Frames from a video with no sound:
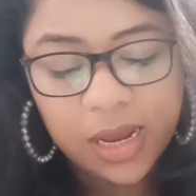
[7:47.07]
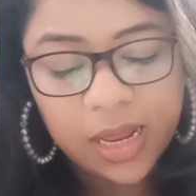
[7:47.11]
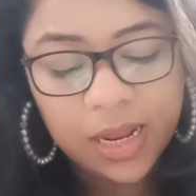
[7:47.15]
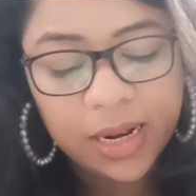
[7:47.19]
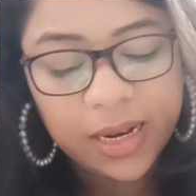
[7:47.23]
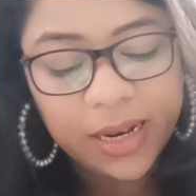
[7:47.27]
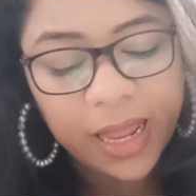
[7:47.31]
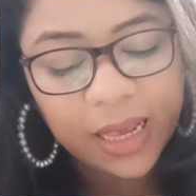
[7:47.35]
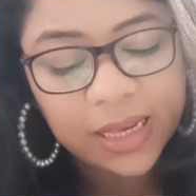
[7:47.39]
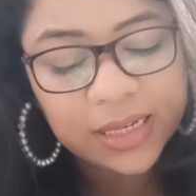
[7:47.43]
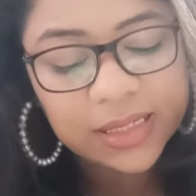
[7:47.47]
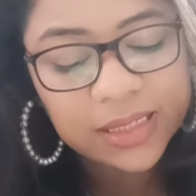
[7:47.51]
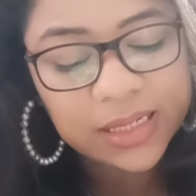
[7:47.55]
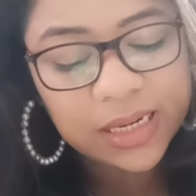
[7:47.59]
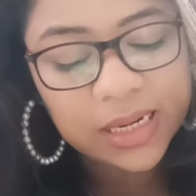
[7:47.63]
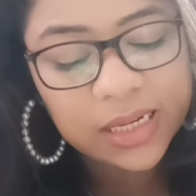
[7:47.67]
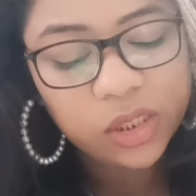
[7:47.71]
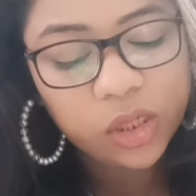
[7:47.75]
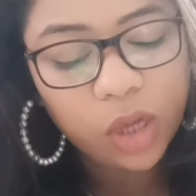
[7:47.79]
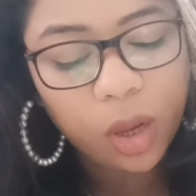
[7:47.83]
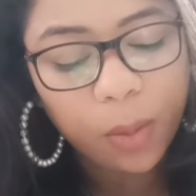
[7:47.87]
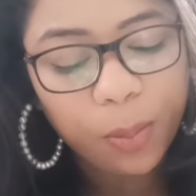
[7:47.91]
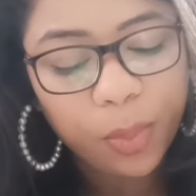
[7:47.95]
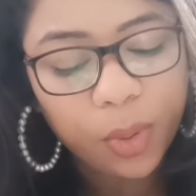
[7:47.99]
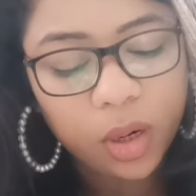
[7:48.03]
Next
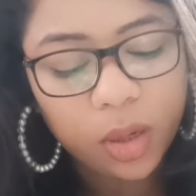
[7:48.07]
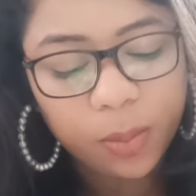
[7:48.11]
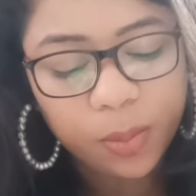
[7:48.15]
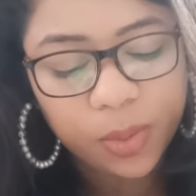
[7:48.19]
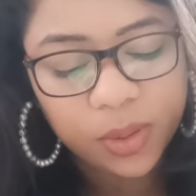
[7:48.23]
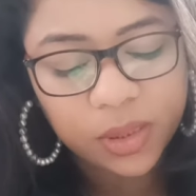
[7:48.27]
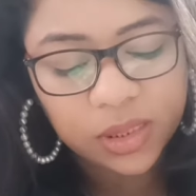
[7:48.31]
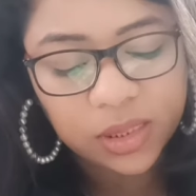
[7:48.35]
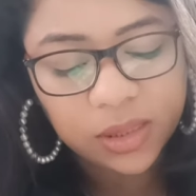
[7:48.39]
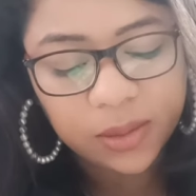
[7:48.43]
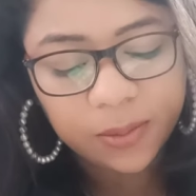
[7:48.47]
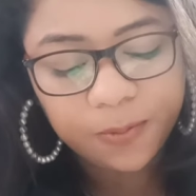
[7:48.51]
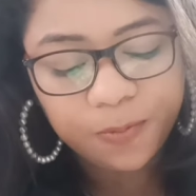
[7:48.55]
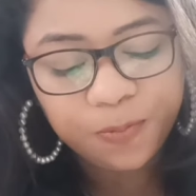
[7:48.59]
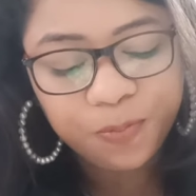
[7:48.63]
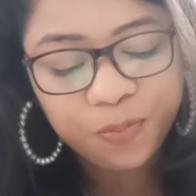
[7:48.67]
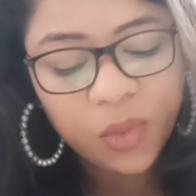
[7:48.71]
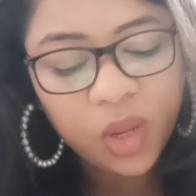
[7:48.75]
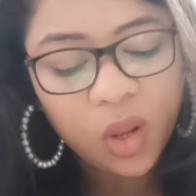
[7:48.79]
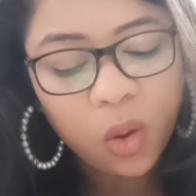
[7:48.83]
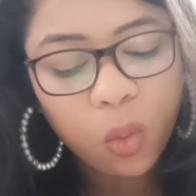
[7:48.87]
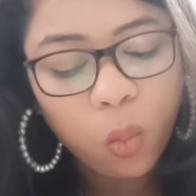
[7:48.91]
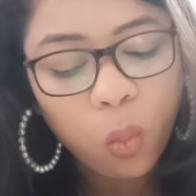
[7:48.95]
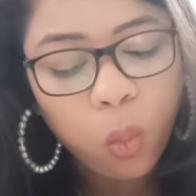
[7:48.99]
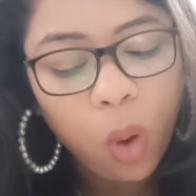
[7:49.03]
is your purpose.
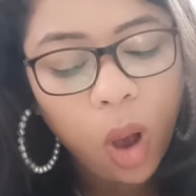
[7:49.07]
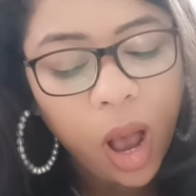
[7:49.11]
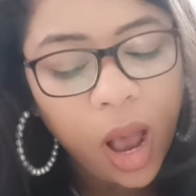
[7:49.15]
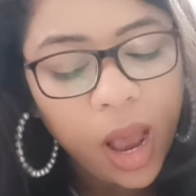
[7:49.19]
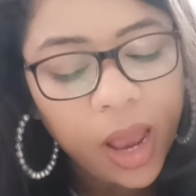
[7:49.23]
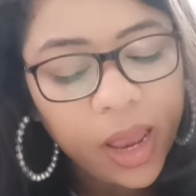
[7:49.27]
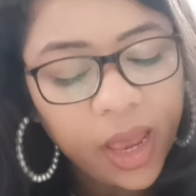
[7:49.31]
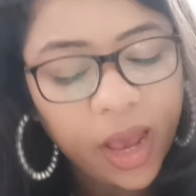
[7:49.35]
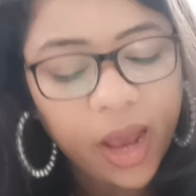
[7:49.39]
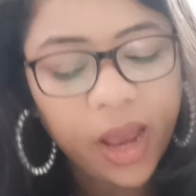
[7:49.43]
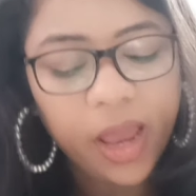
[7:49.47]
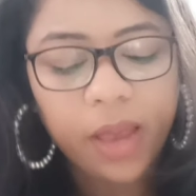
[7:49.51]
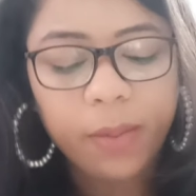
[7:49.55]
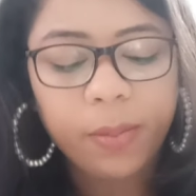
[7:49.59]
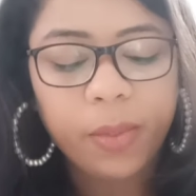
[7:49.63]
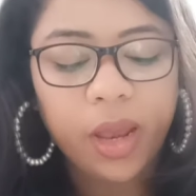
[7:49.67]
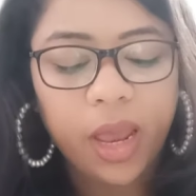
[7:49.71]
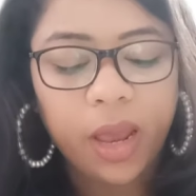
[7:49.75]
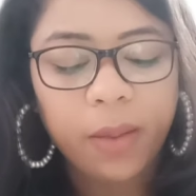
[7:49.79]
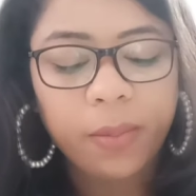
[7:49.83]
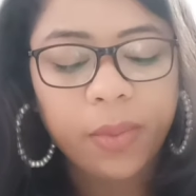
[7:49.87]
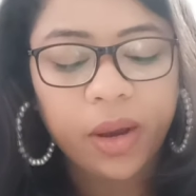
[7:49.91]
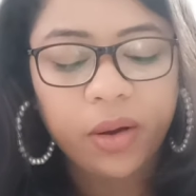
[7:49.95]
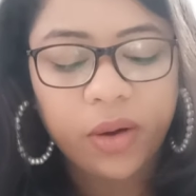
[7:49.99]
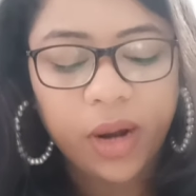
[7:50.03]
Why
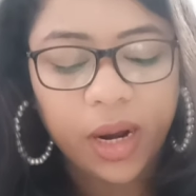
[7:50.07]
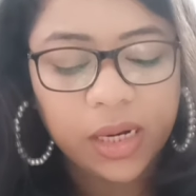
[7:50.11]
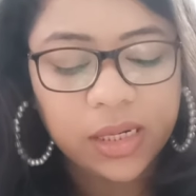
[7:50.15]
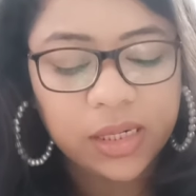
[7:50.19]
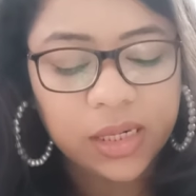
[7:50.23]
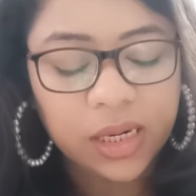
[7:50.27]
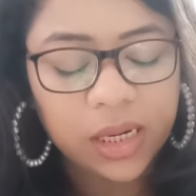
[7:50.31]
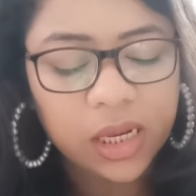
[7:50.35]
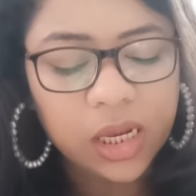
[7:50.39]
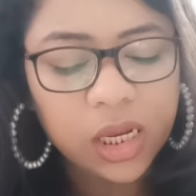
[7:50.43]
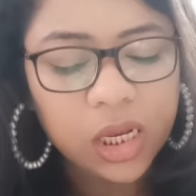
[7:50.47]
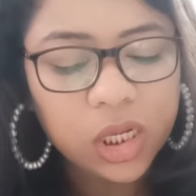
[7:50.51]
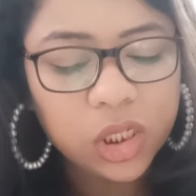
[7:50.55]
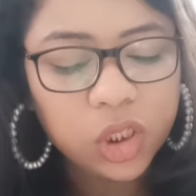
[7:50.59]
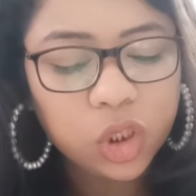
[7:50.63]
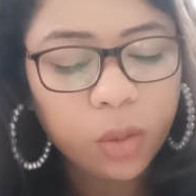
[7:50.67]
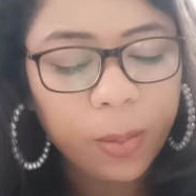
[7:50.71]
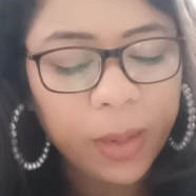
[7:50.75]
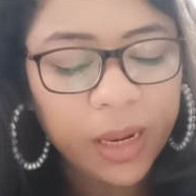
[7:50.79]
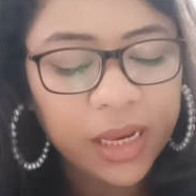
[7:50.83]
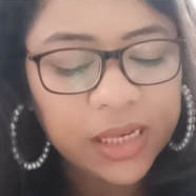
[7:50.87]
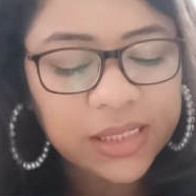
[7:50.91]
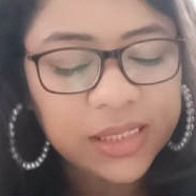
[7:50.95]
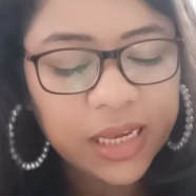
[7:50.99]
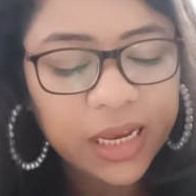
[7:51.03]
am I writing? So
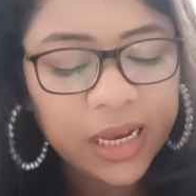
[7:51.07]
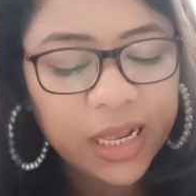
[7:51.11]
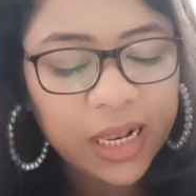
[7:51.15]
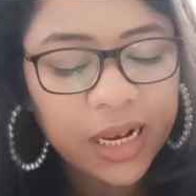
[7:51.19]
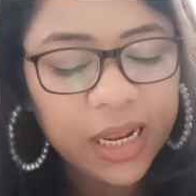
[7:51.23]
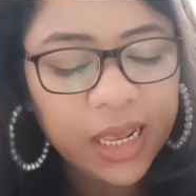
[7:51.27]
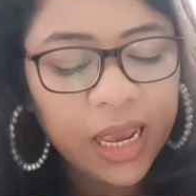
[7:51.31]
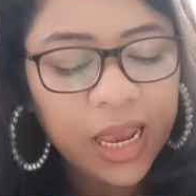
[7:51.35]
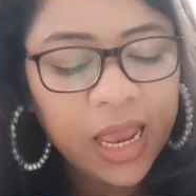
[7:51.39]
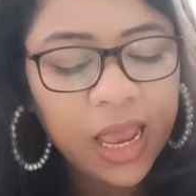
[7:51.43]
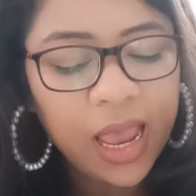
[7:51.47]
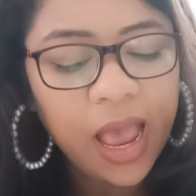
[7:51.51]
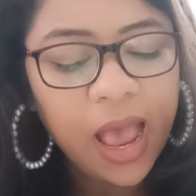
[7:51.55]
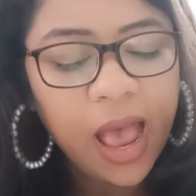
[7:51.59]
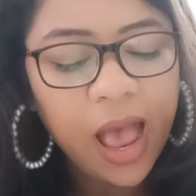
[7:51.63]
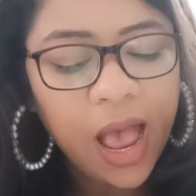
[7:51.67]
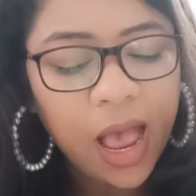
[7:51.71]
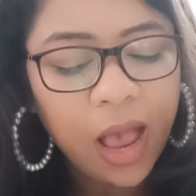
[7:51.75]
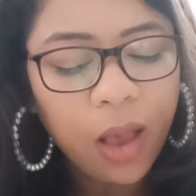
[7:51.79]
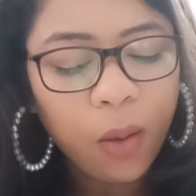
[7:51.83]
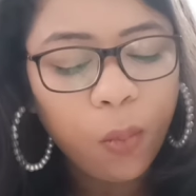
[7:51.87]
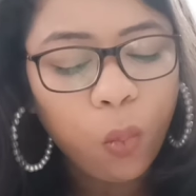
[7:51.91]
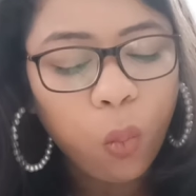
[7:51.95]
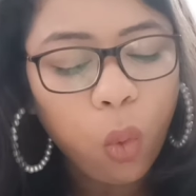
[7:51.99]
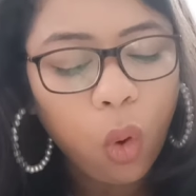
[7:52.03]
basically,
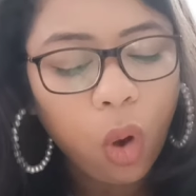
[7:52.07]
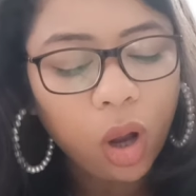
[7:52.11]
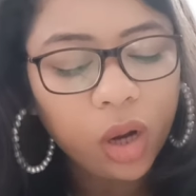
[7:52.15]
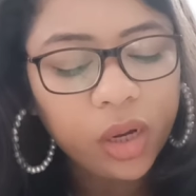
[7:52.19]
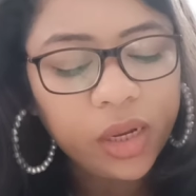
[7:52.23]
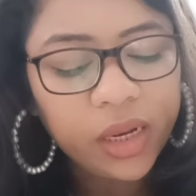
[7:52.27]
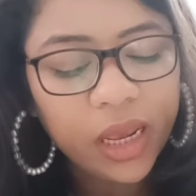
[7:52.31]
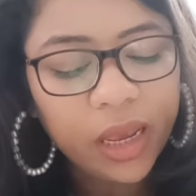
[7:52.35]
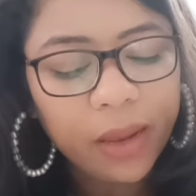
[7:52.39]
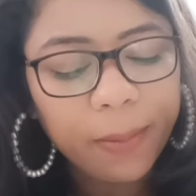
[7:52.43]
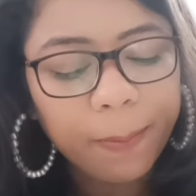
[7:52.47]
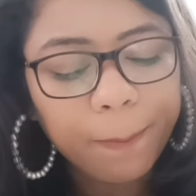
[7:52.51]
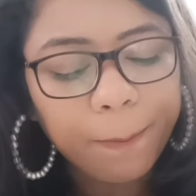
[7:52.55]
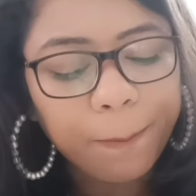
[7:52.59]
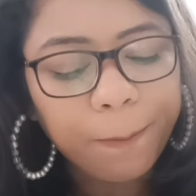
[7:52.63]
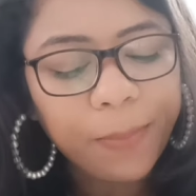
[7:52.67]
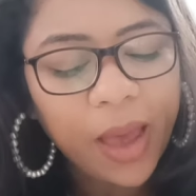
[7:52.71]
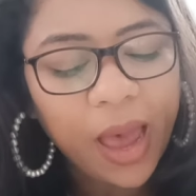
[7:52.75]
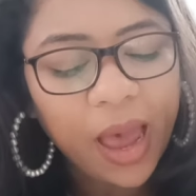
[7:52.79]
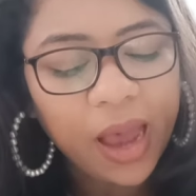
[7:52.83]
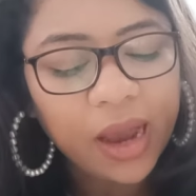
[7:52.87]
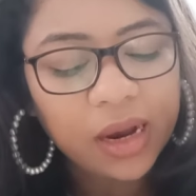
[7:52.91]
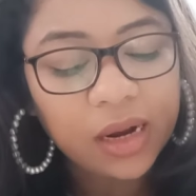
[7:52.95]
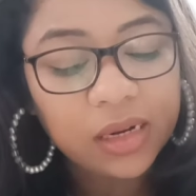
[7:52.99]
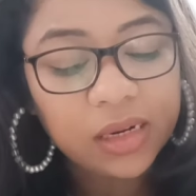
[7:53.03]
what
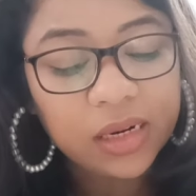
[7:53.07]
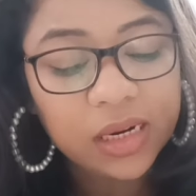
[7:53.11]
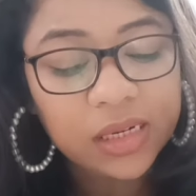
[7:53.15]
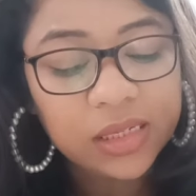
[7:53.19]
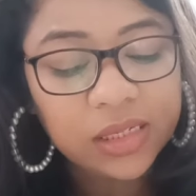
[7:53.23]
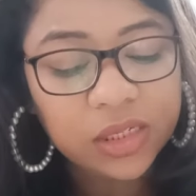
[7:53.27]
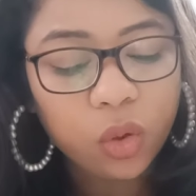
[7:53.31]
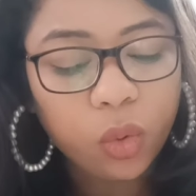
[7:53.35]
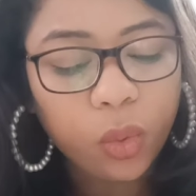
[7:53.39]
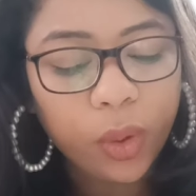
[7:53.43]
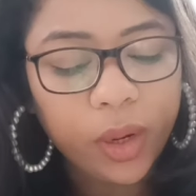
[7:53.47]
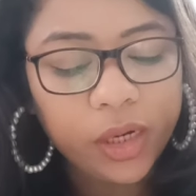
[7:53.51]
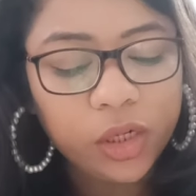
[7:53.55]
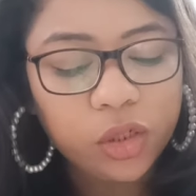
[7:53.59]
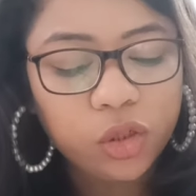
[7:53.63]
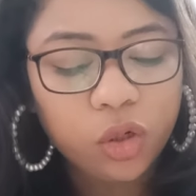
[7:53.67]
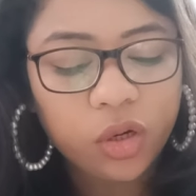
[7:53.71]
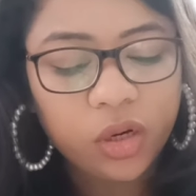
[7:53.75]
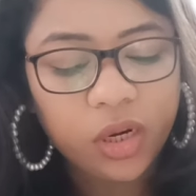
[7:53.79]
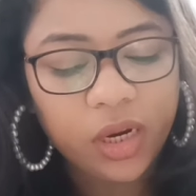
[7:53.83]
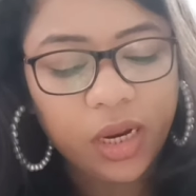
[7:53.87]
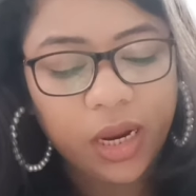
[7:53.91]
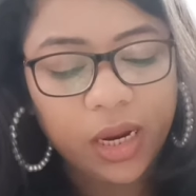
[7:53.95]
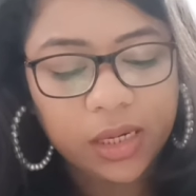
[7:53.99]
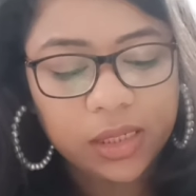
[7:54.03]
impact it's going to
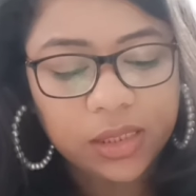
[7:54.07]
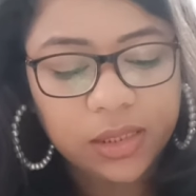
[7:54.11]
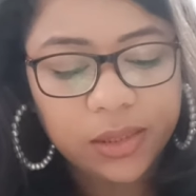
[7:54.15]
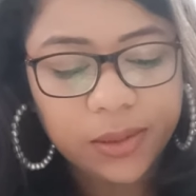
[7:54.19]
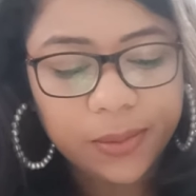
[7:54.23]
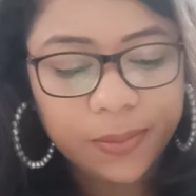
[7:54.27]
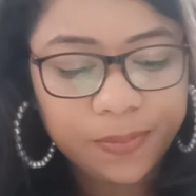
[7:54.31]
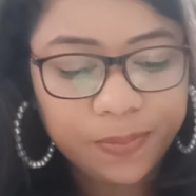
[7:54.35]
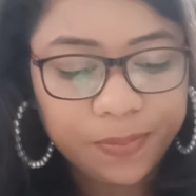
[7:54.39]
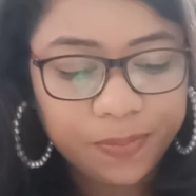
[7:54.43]
create.